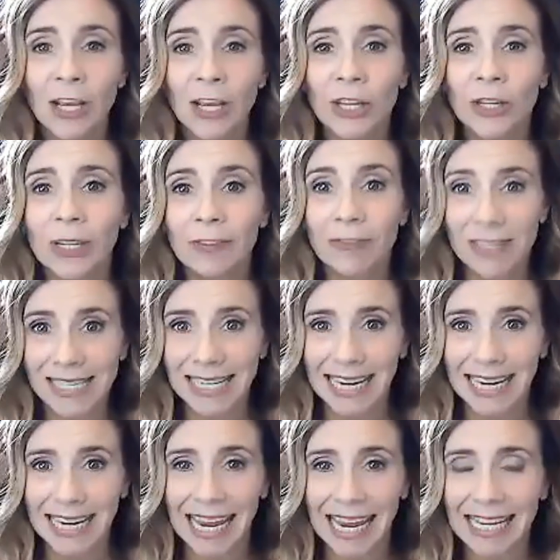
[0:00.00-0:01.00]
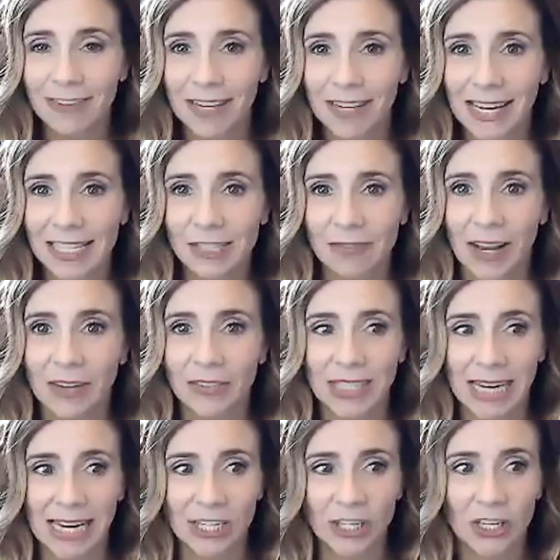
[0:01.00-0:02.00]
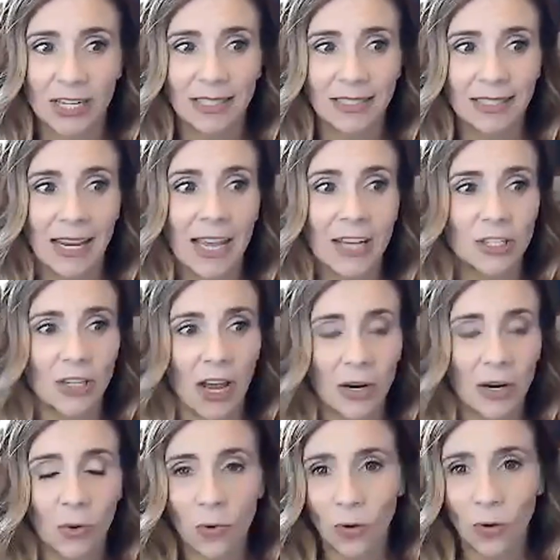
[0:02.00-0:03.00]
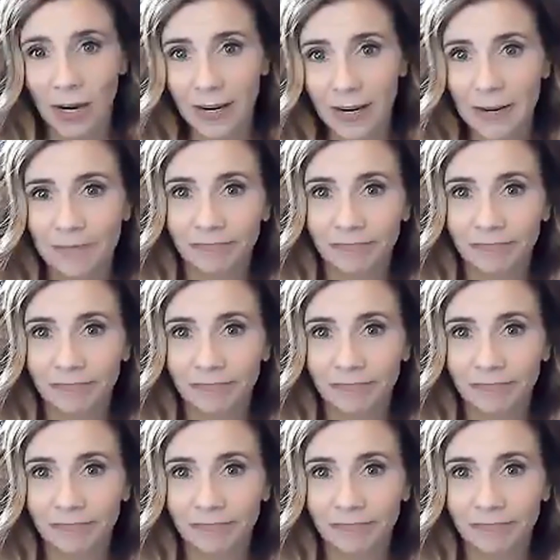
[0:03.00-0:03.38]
you can visit k d v s foundation dot org.